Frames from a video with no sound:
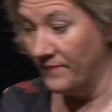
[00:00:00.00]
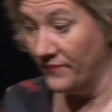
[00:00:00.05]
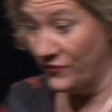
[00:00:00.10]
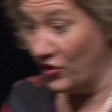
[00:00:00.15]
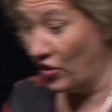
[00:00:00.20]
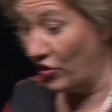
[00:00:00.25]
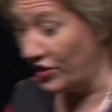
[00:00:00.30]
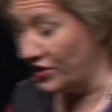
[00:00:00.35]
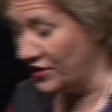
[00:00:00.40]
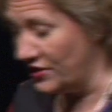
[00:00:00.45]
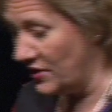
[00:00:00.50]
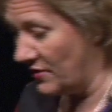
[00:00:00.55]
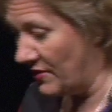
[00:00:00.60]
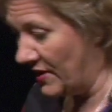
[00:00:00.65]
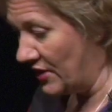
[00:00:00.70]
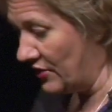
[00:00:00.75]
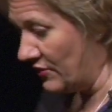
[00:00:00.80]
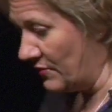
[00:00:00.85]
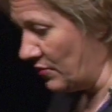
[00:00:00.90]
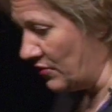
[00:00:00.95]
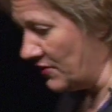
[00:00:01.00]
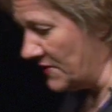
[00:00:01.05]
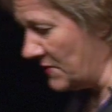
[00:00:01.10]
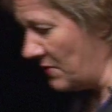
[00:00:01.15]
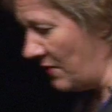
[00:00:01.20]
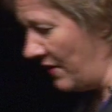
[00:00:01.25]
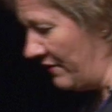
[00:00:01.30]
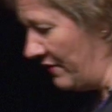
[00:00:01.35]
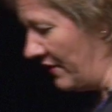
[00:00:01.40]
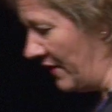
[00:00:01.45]
not going to do any good
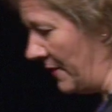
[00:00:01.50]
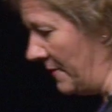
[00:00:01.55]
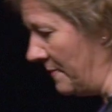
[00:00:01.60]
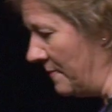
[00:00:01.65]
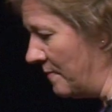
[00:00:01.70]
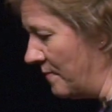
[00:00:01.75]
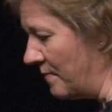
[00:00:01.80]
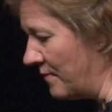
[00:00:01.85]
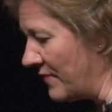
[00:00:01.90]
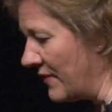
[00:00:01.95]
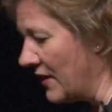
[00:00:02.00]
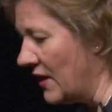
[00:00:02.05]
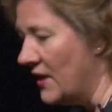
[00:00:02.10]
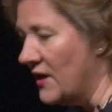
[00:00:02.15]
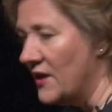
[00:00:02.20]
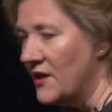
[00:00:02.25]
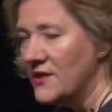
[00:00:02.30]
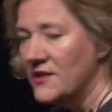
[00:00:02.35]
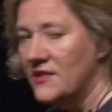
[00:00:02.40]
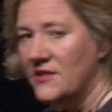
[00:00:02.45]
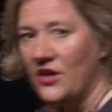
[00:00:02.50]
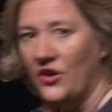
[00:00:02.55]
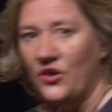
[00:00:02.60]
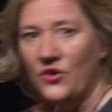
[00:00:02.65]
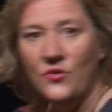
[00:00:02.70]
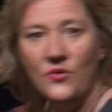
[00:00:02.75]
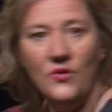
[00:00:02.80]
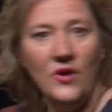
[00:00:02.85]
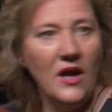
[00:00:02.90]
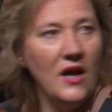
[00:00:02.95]
whatsoever.
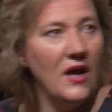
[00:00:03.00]
So